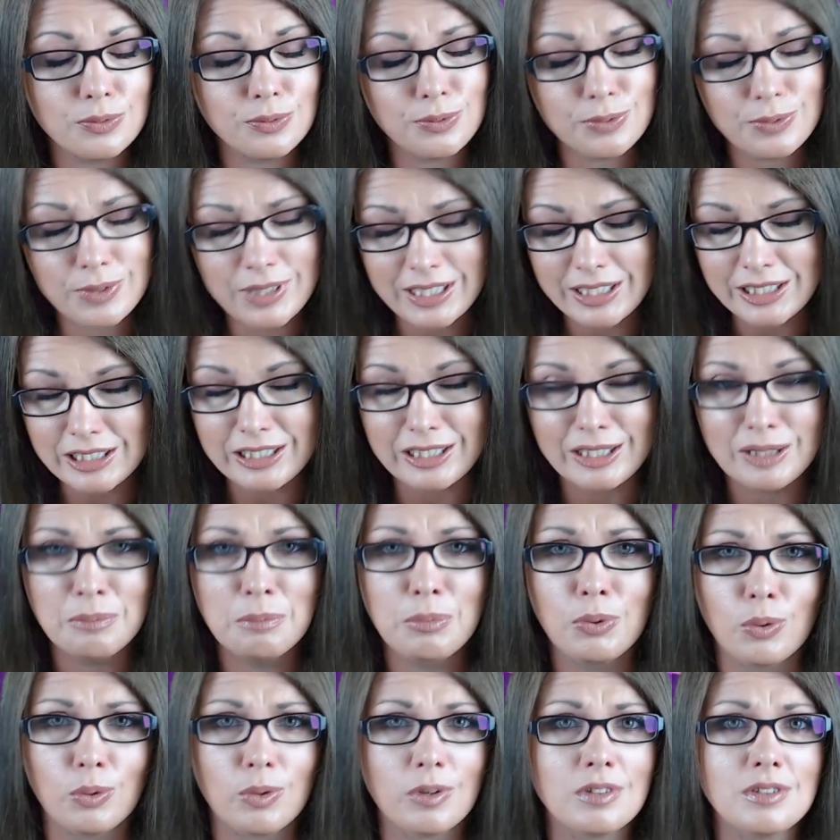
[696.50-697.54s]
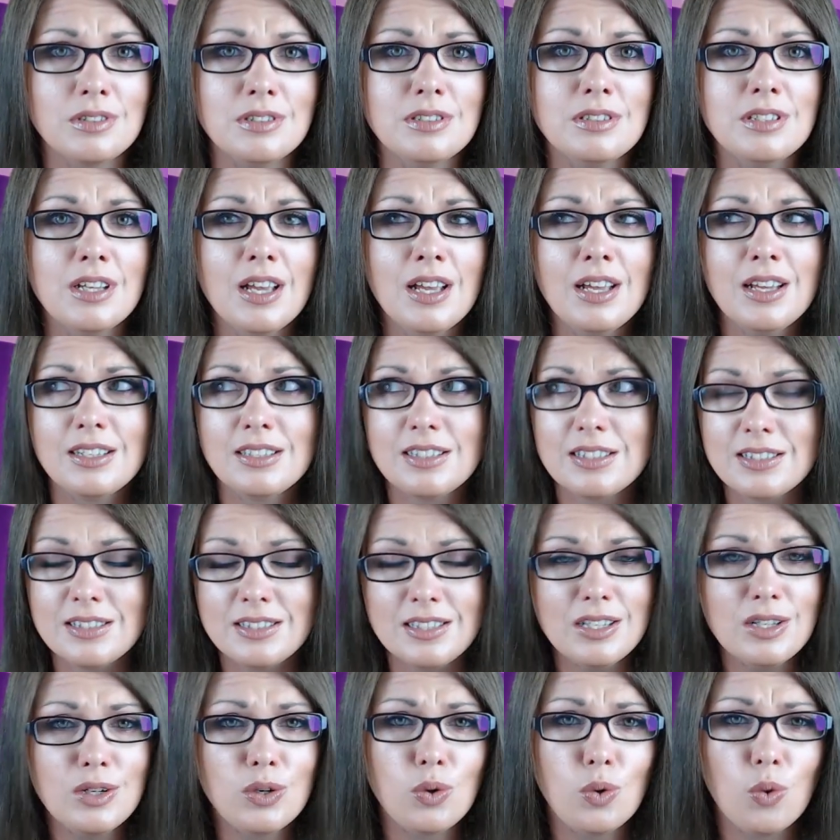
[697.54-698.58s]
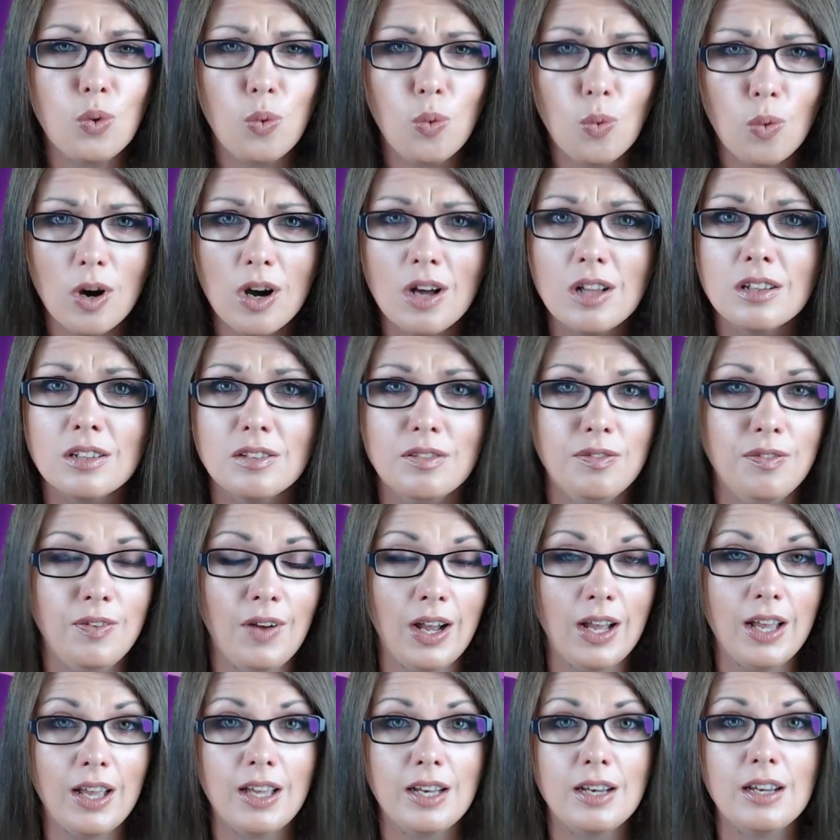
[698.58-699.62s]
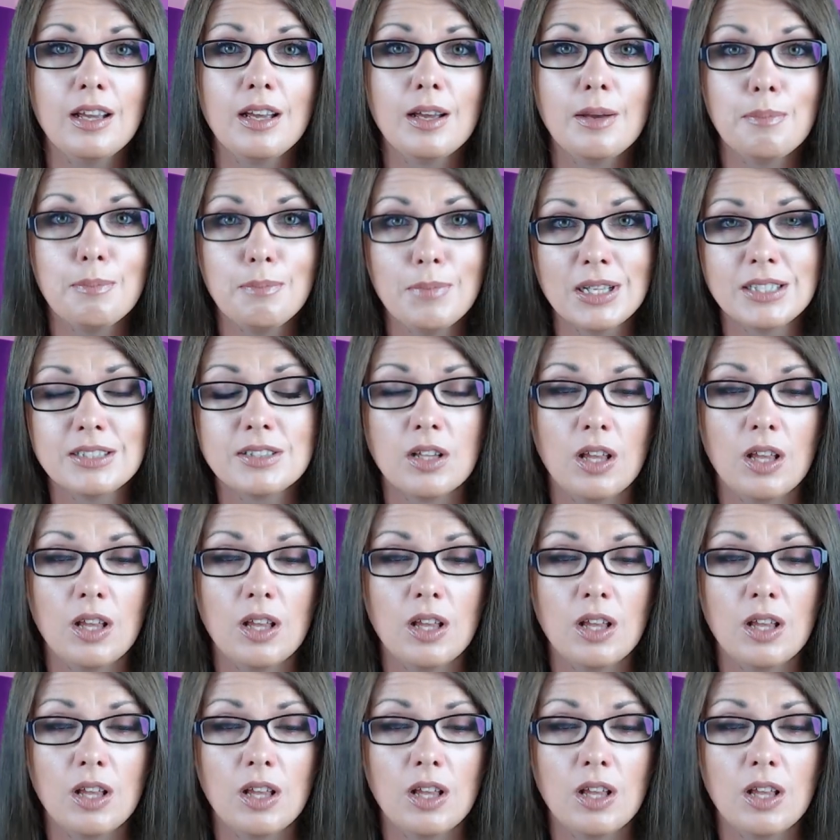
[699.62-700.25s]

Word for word: really important to seek qualified mental